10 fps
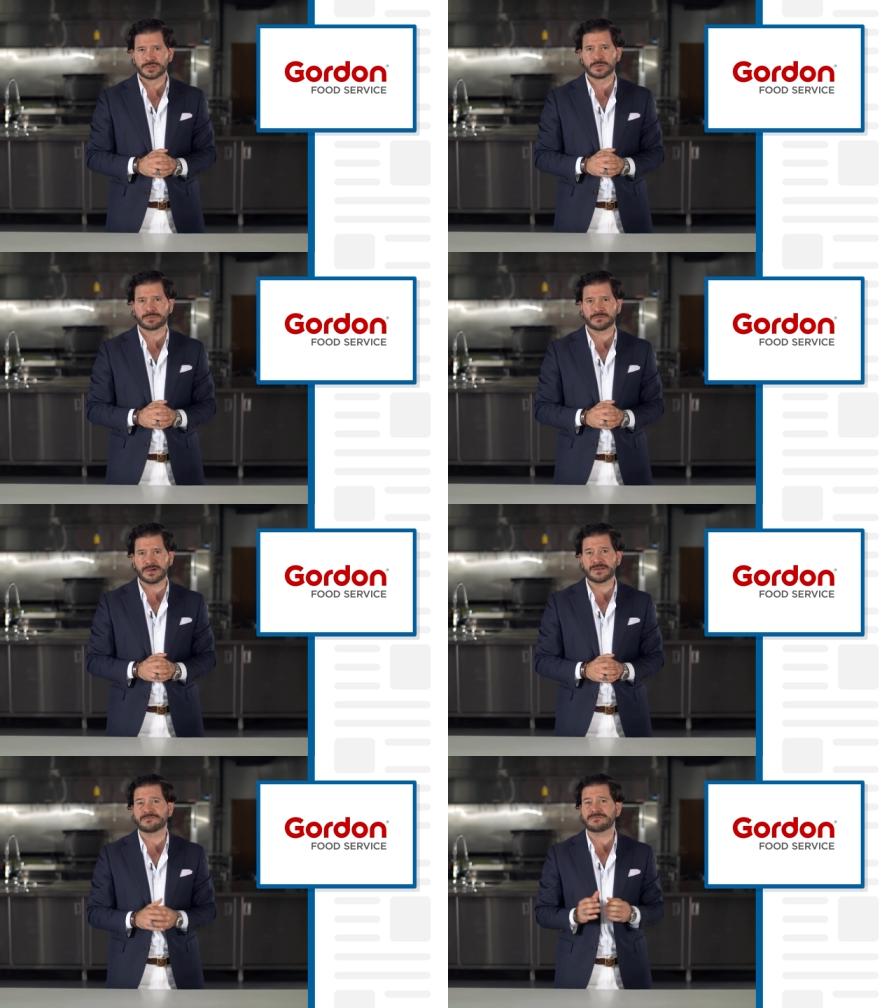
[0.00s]
to
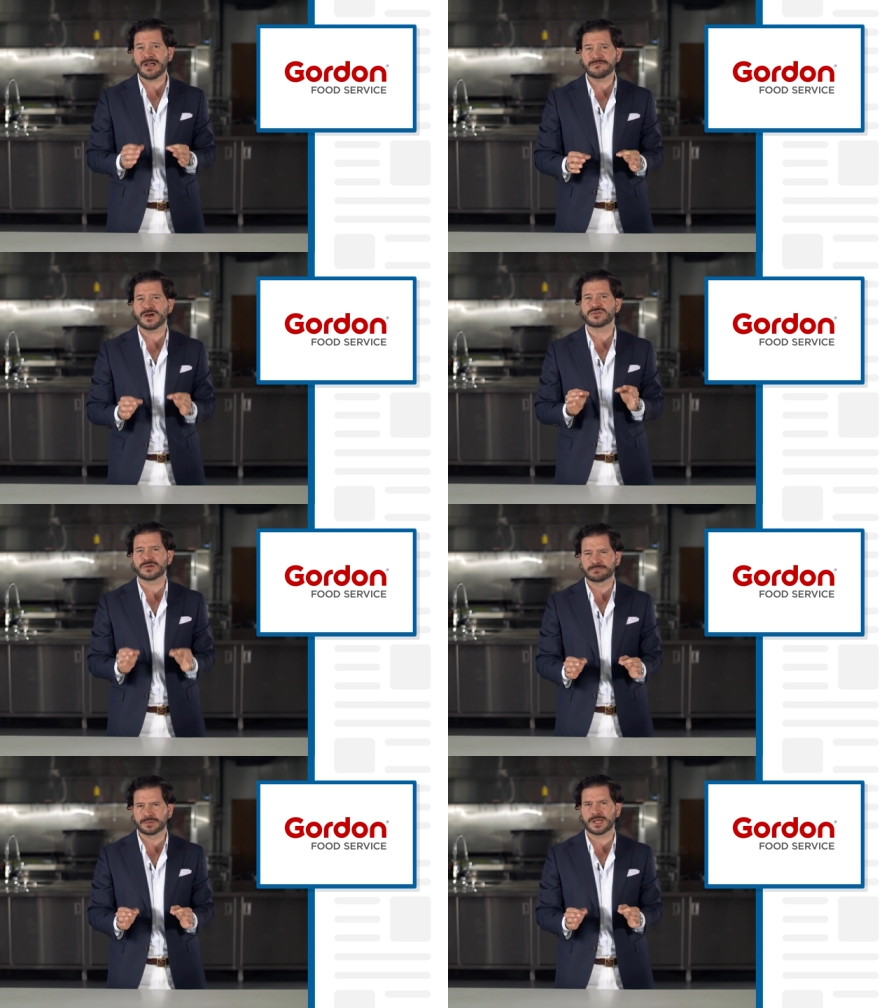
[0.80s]
provide five
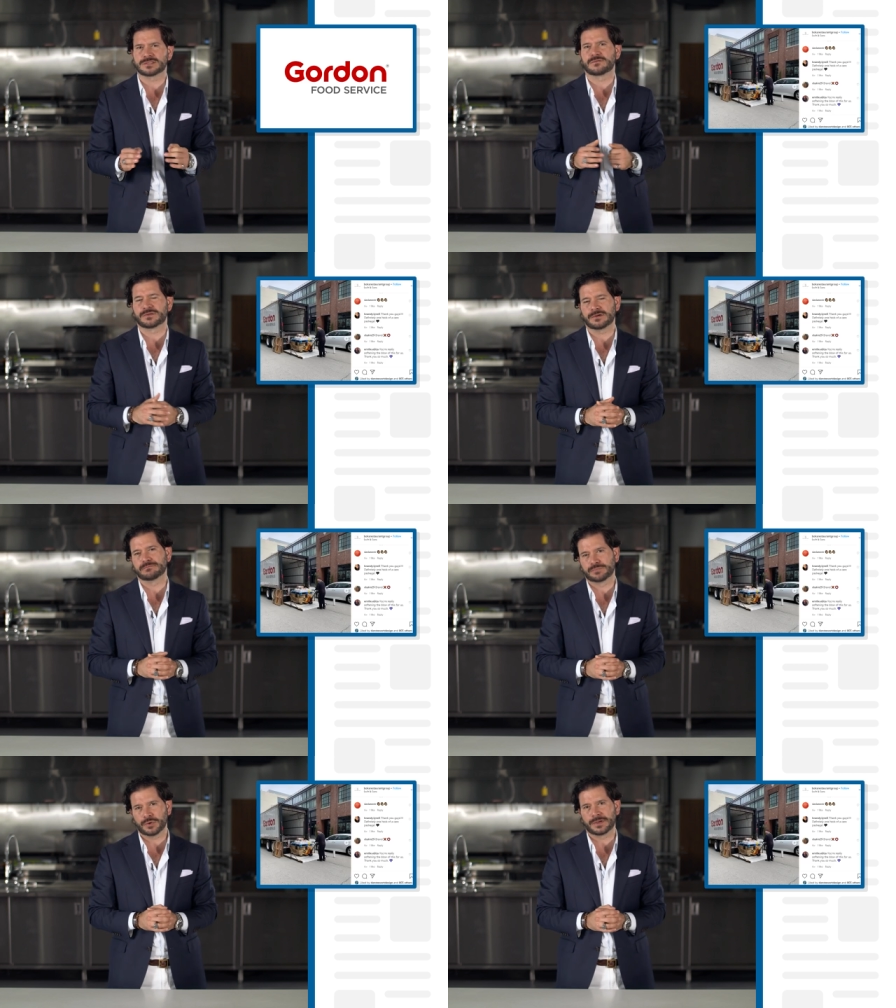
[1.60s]
hundred plus of their
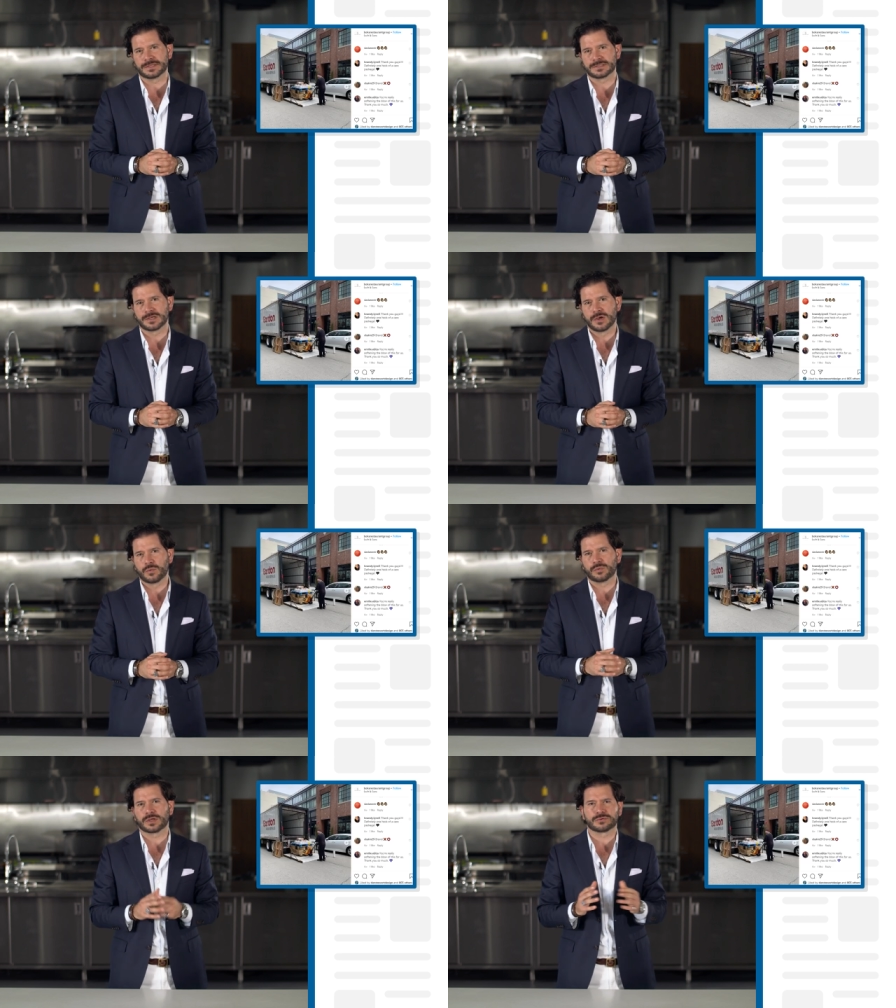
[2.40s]
employees
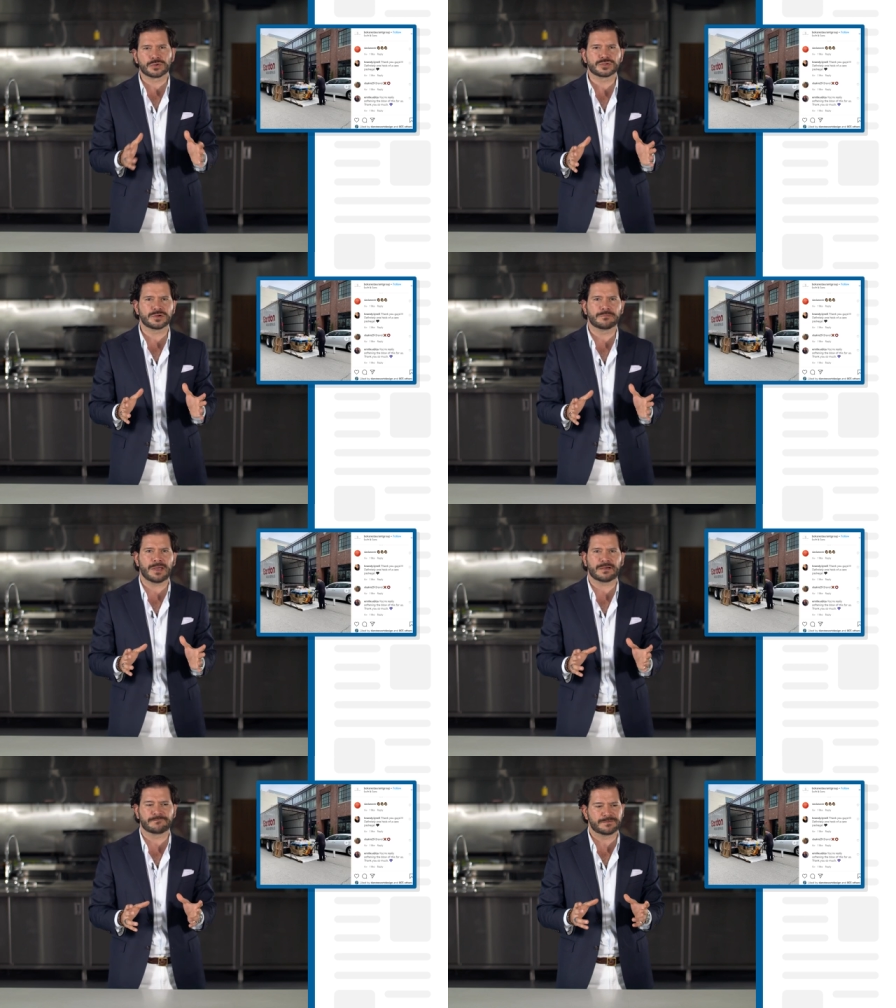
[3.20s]
with a grocery
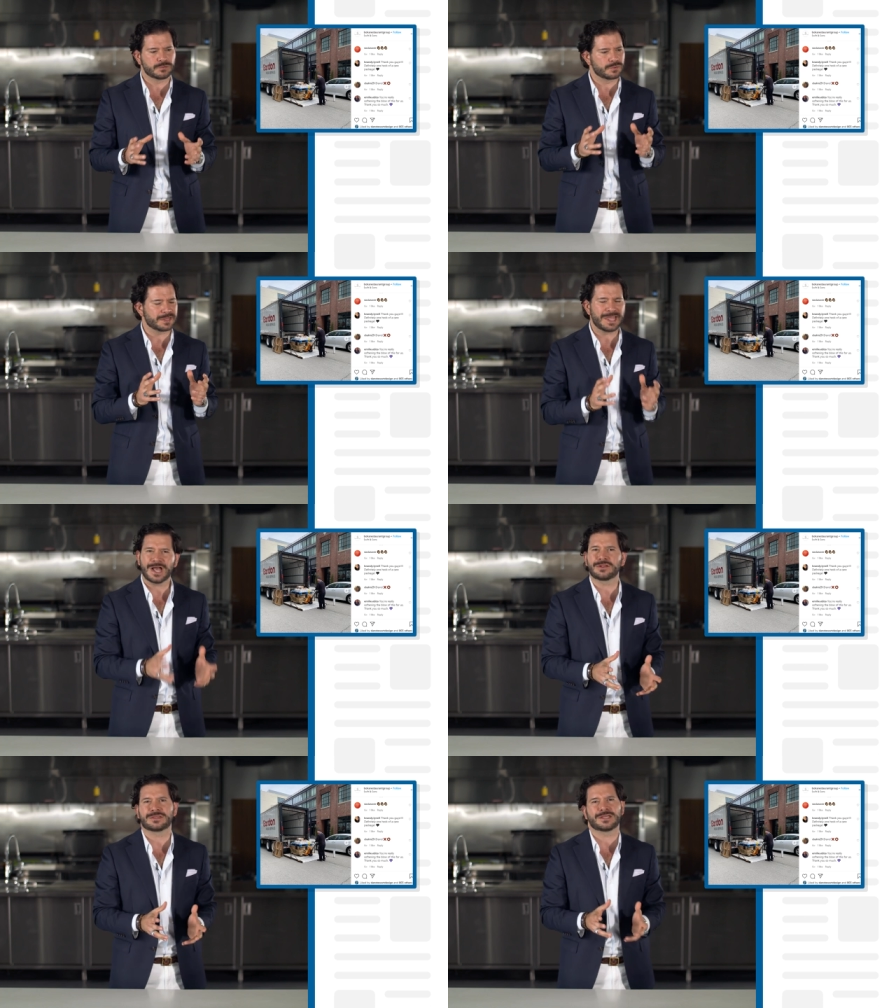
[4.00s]
bag filled with
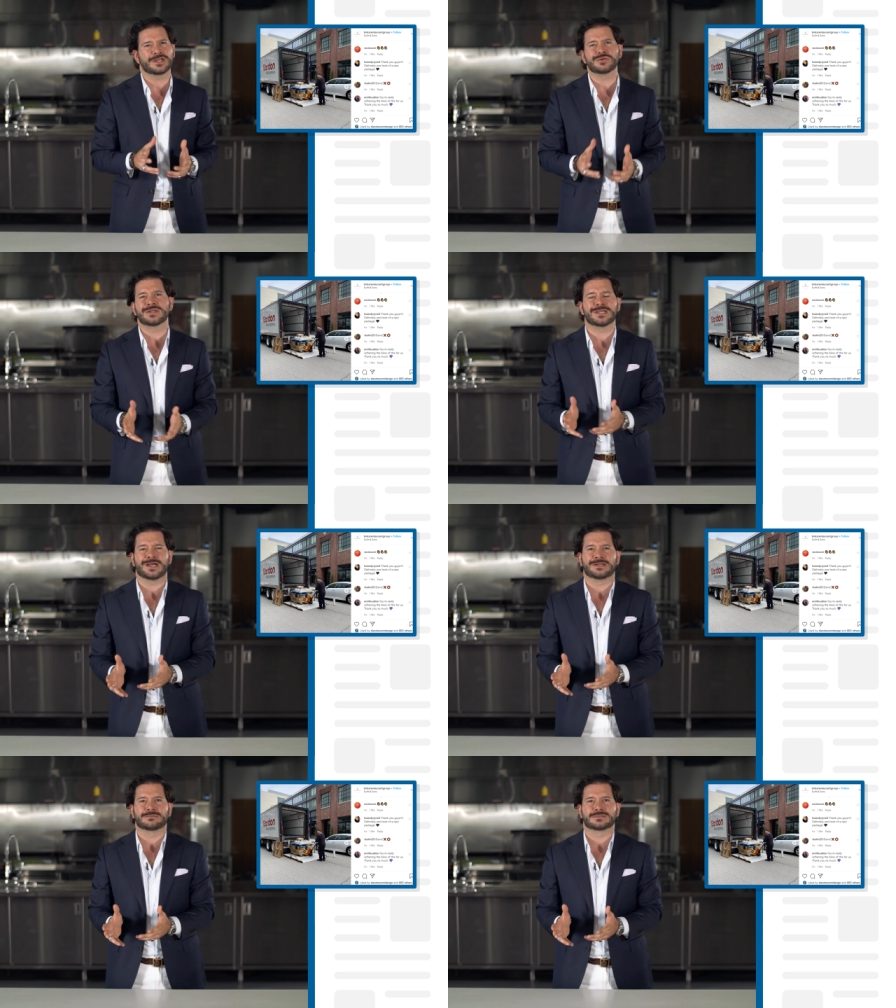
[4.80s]
healthy and unique
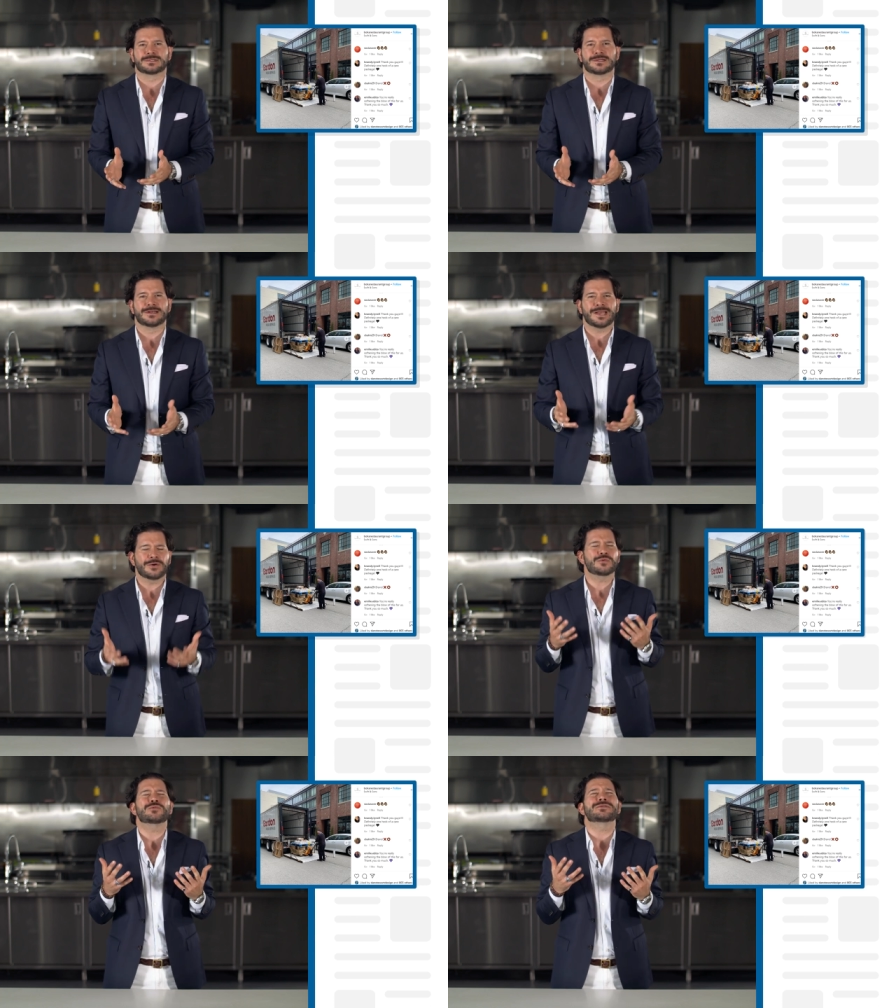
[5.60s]
items. Now, who